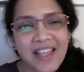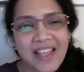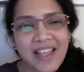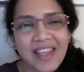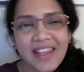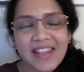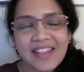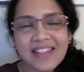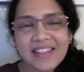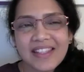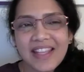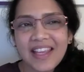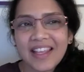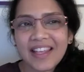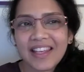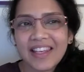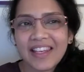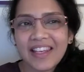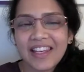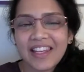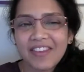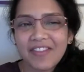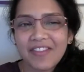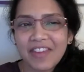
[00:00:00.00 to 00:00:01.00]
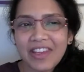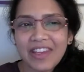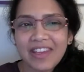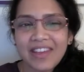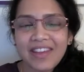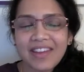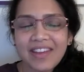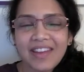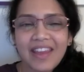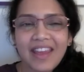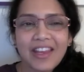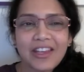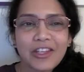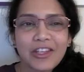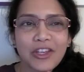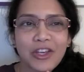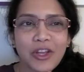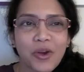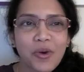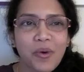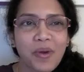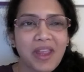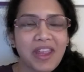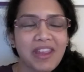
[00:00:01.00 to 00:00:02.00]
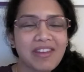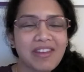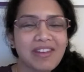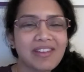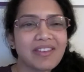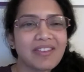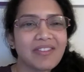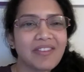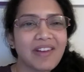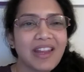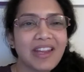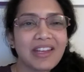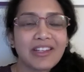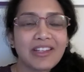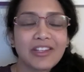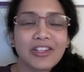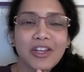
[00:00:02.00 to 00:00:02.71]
saying is like living and knowing, right?